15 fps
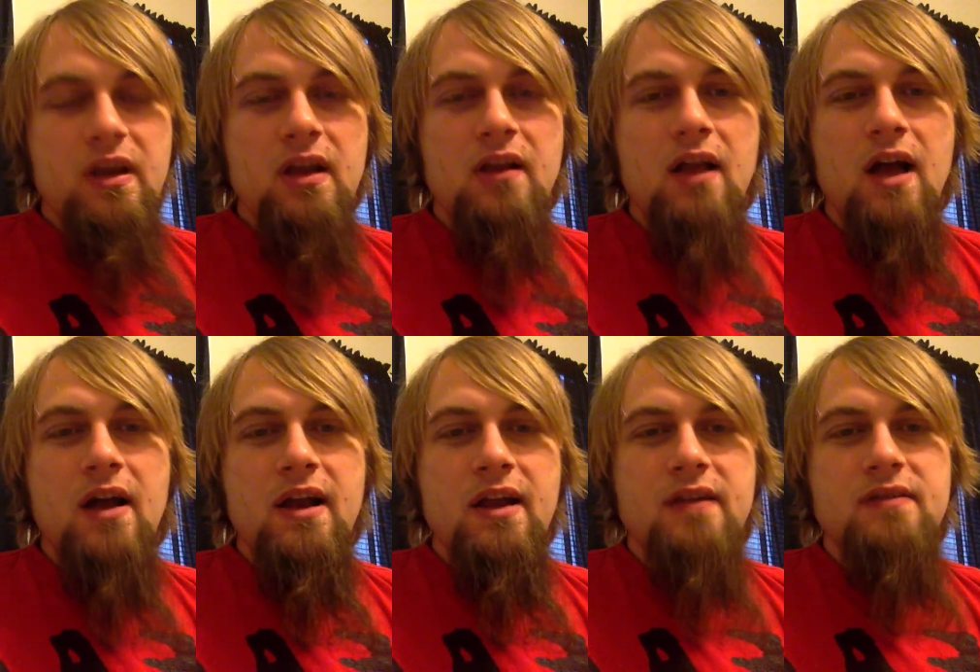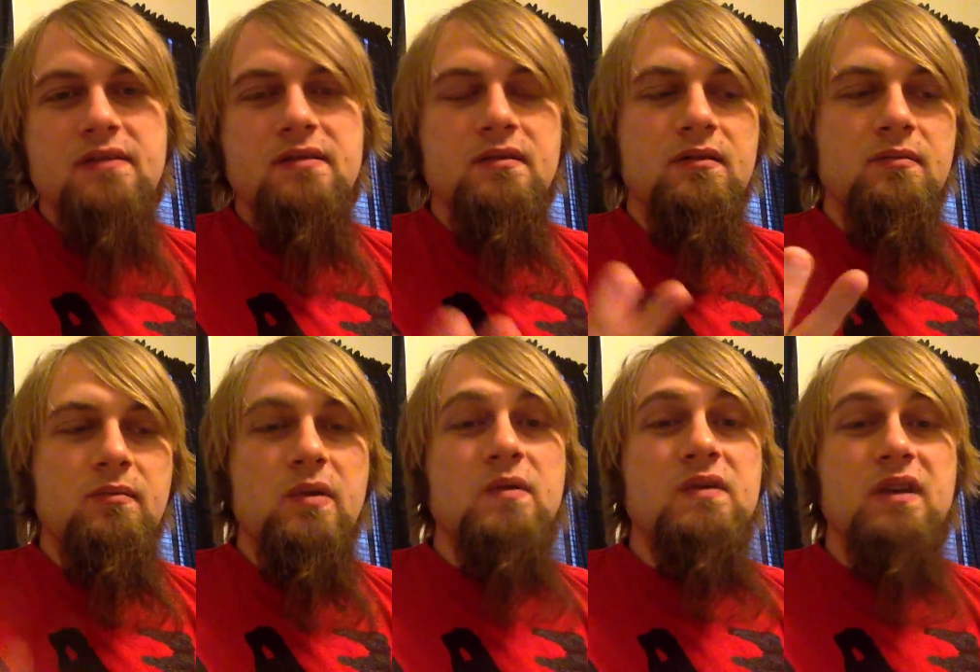a lot as
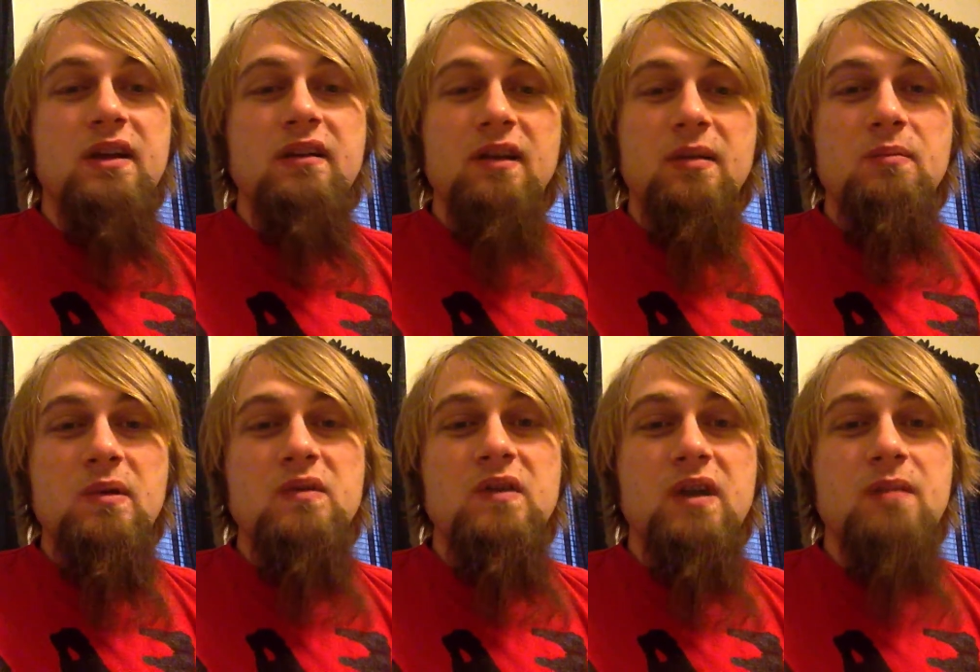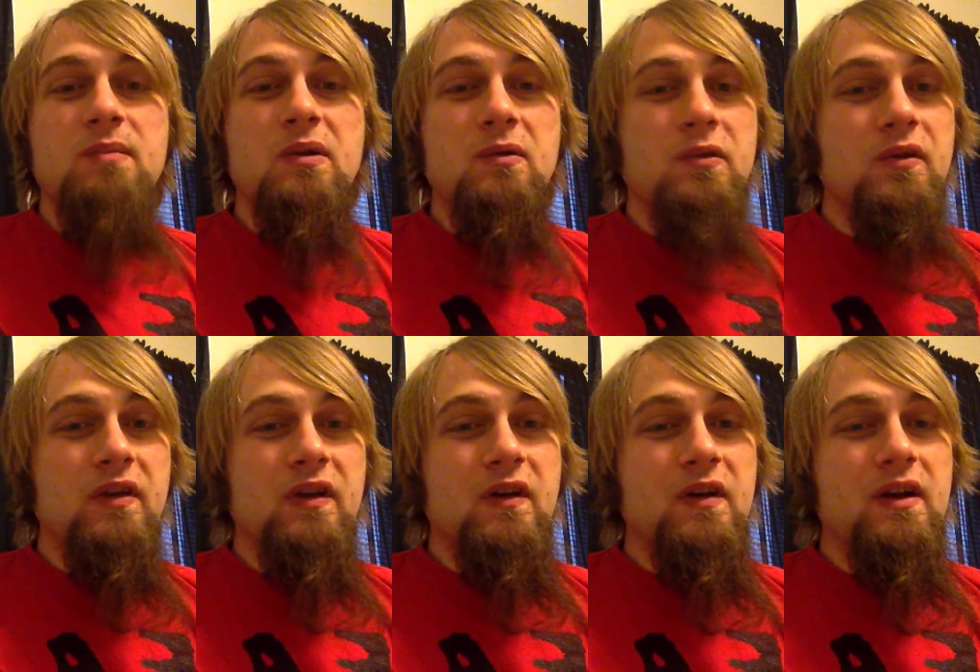music. Like, music can be
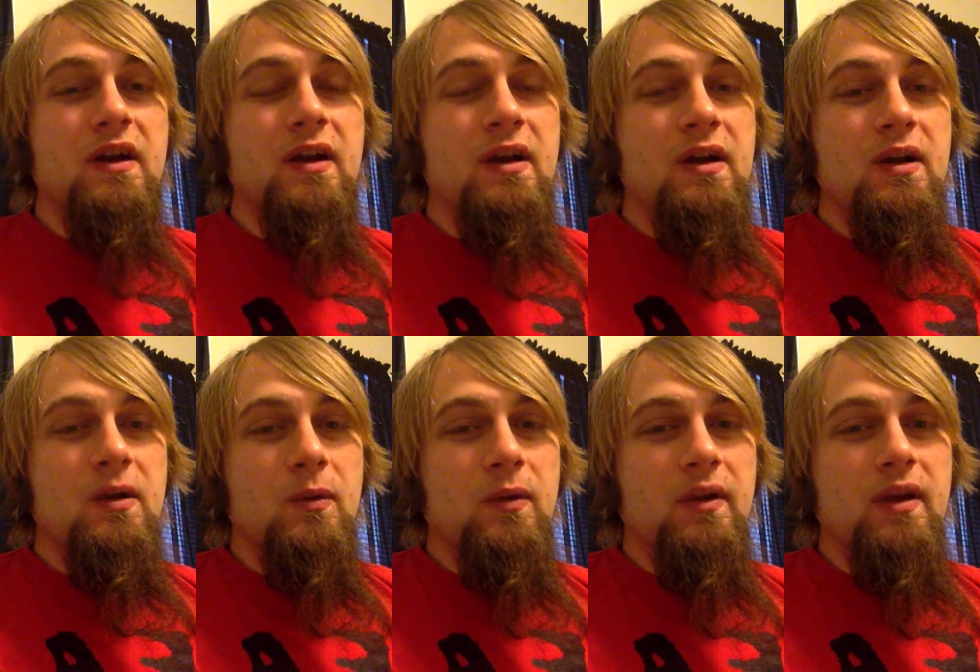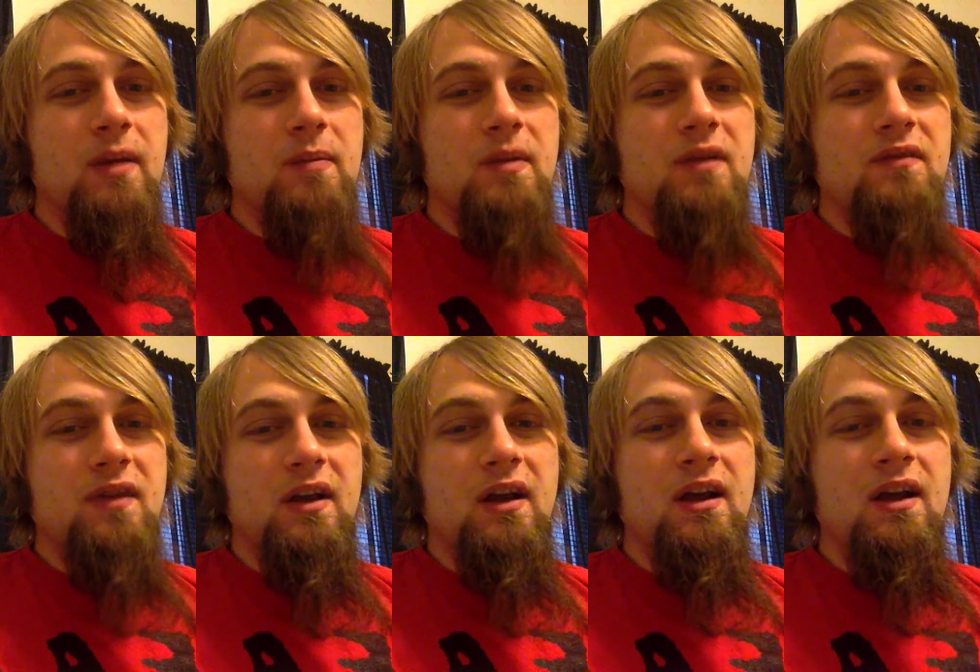really good, really
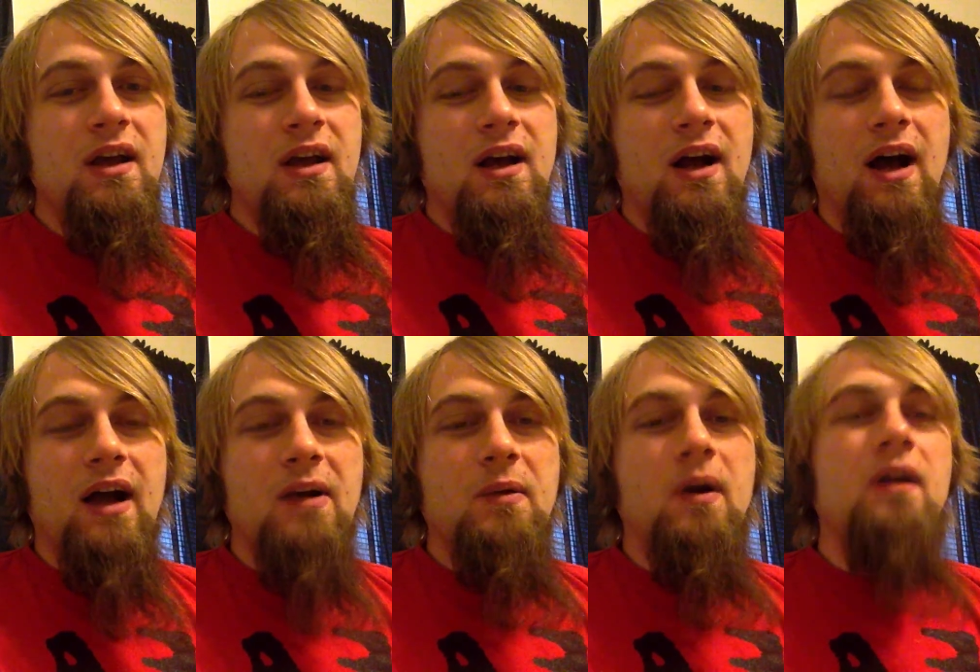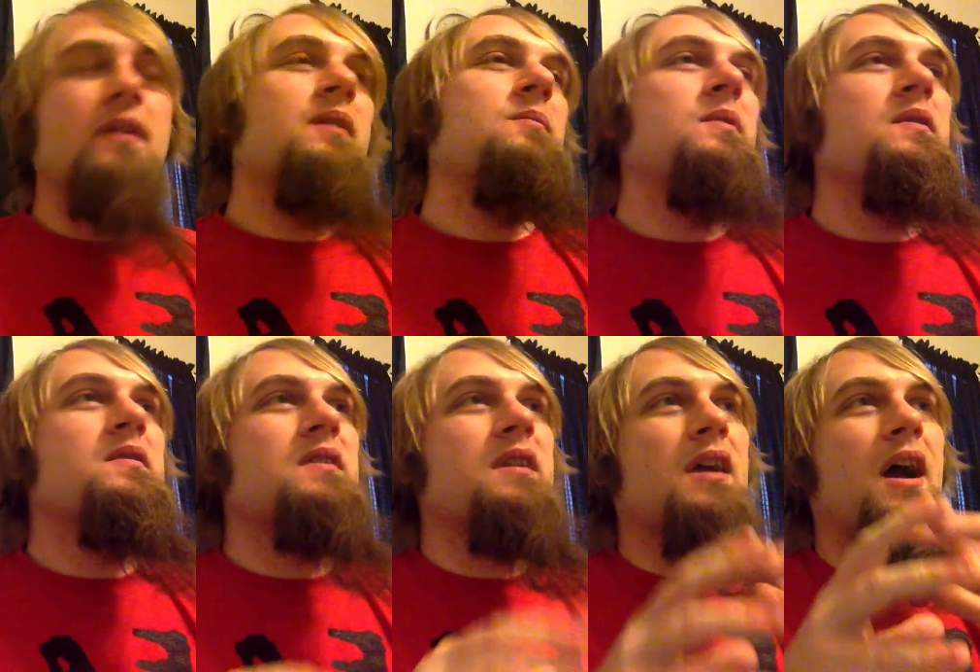uplifting, high quality
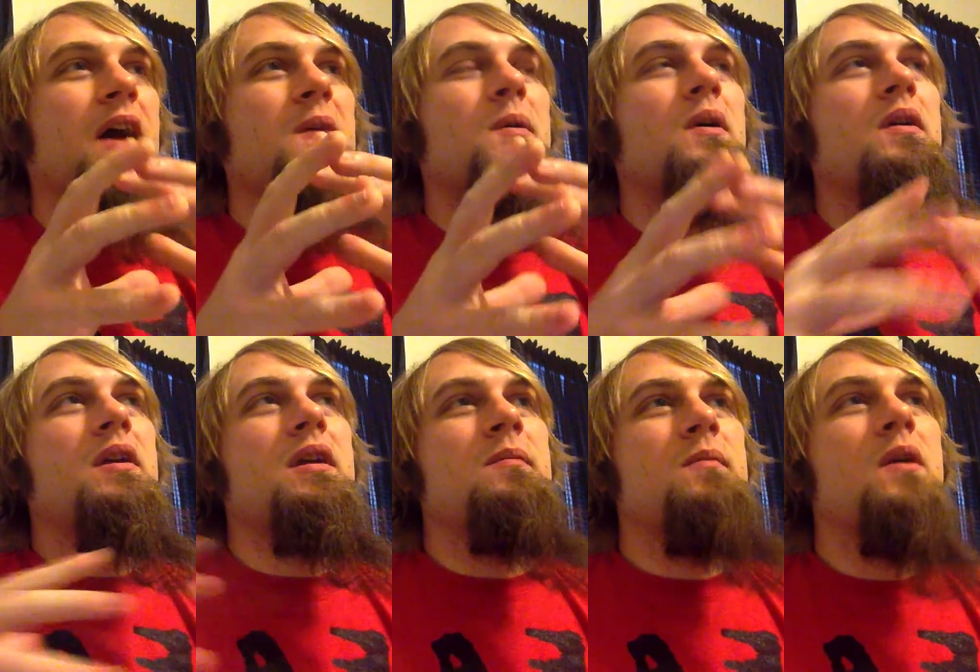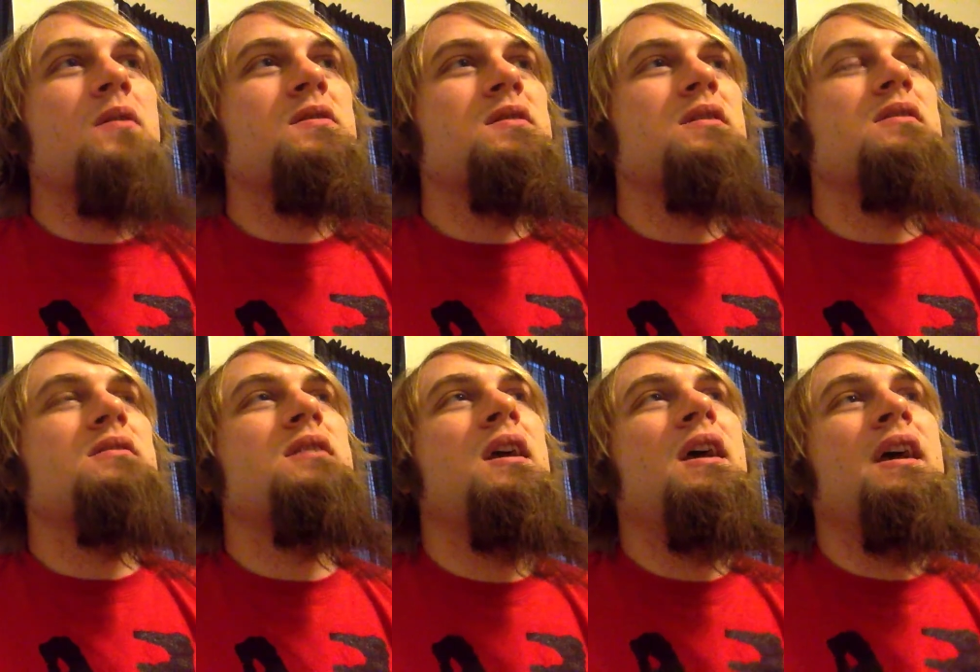music, high quality
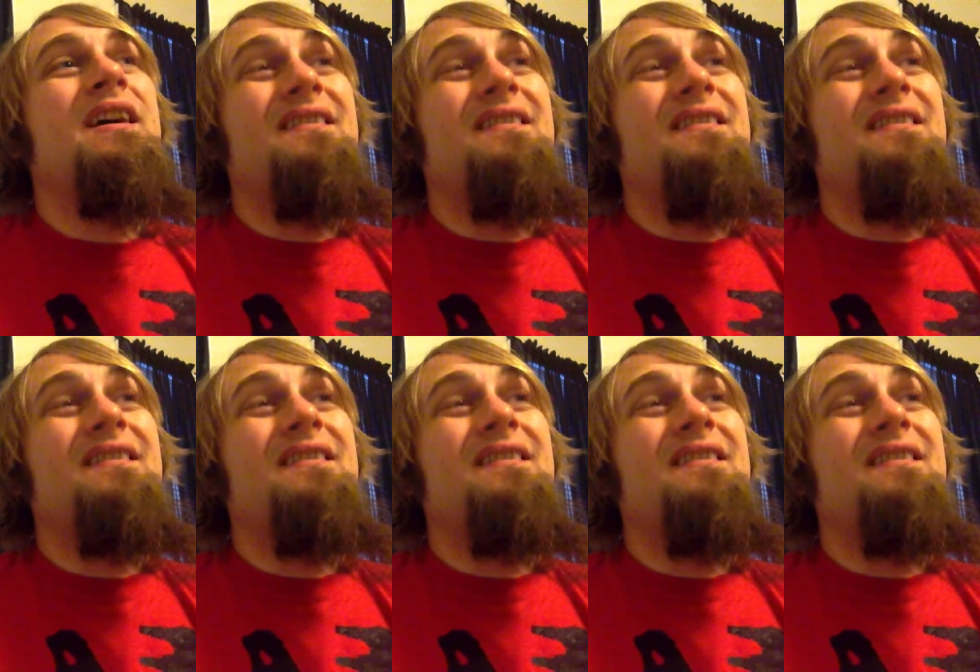emotions.